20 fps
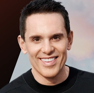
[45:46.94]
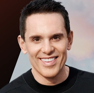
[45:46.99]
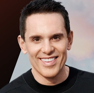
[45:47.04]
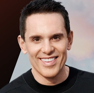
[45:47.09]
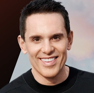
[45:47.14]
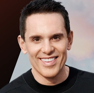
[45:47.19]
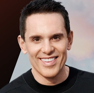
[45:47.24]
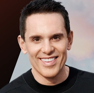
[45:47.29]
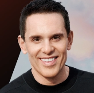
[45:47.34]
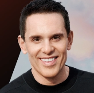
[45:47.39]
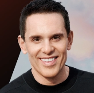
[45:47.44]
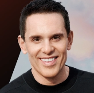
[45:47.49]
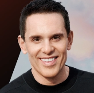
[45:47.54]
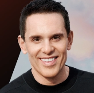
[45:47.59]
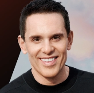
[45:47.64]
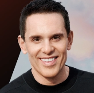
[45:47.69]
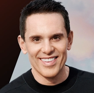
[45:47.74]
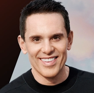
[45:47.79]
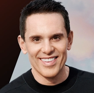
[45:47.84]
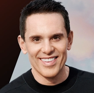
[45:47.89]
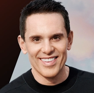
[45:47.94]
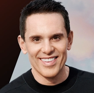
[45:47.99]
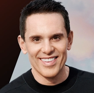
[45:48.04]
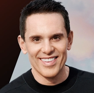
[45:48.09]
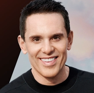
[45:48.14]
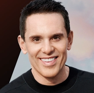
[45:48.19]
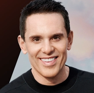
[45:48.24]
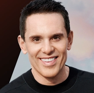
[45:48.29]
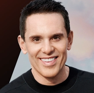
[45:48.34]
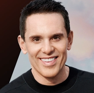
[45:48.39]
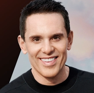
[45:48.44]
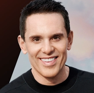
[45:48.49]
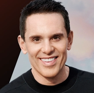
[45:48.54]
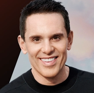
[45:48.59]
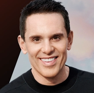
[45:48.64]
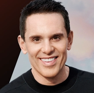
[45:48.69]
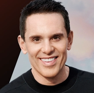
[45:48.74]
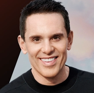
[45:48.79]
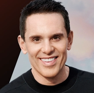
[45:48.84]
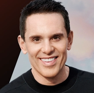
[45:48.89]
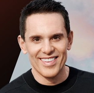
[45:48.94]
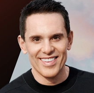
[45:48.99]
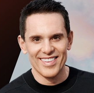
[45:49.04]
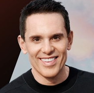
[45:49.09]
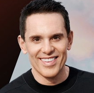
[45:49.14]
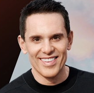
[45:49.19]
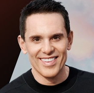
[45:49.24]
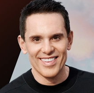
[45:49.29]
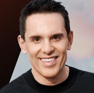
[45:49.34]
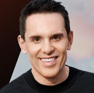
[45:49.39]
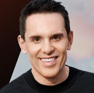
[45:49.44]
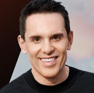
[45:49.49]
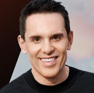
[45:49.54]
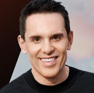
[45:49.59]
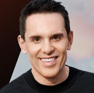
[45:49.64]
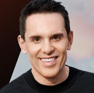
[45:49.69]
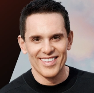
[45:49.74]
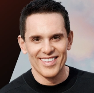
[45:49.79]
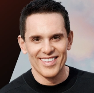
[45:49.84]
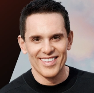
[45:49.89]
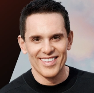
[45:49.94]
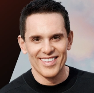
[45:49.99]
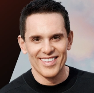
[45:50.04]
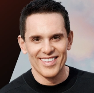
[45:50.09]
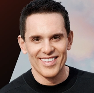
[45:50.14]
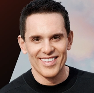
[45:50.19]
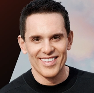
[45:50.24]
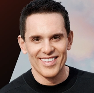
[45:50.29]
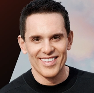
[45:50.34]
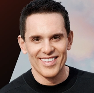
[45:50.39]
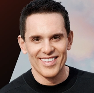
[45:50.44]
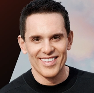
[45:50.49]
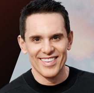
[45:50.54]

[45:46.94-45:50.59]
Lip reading: The face doesn't move, so there is nothing to read.